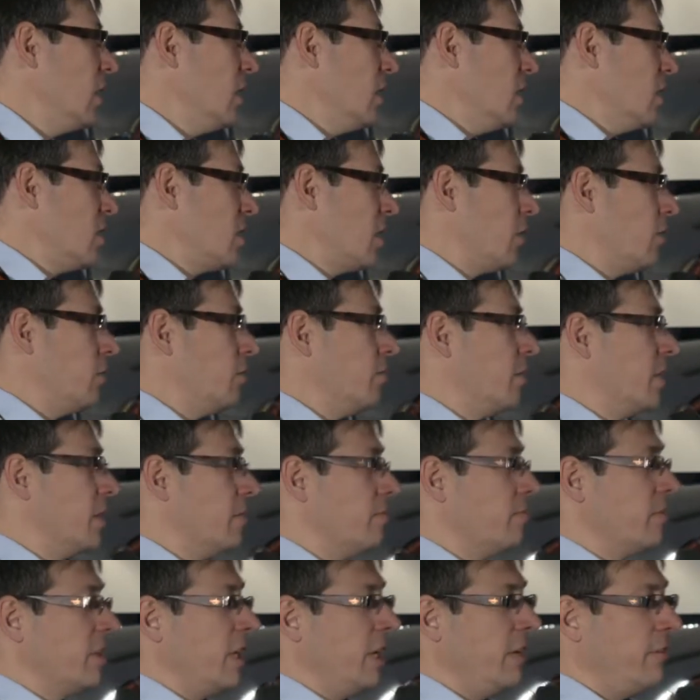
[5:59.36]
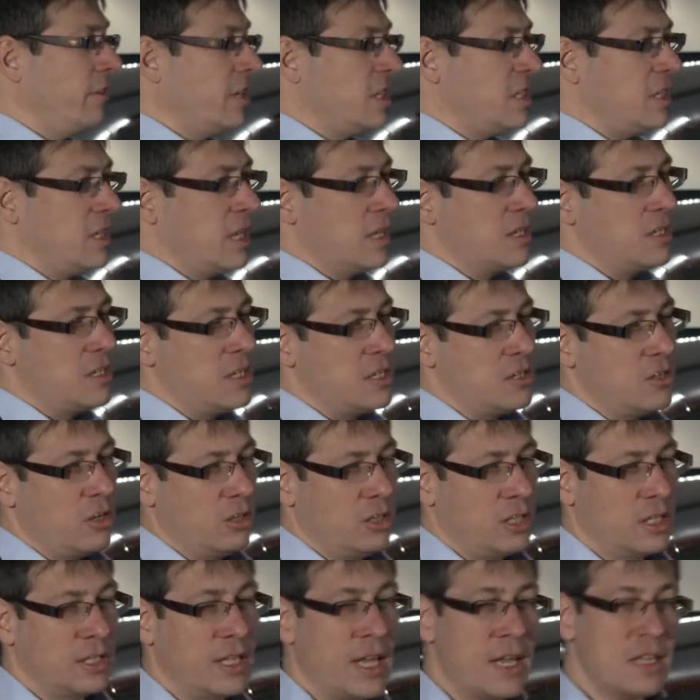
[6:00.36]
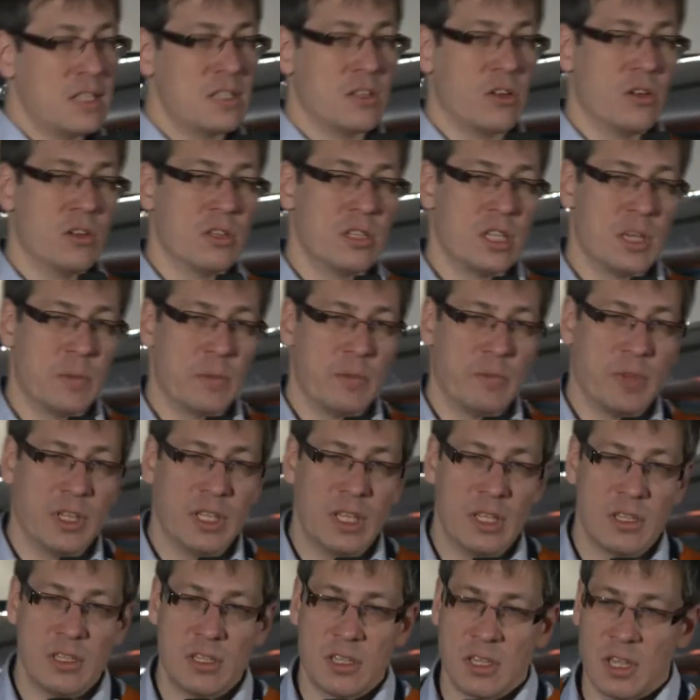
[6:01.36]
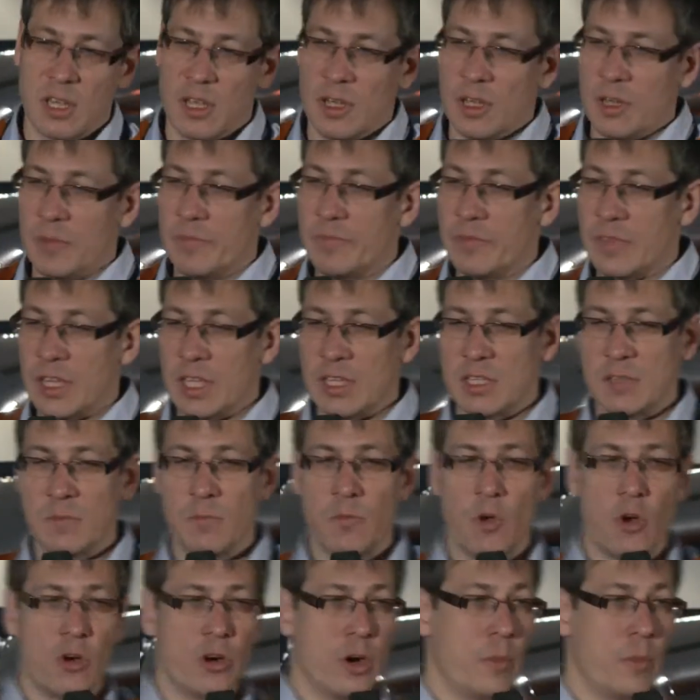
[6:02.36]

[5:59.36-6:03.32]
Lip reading: So e-residence is not a tax concept, but it's more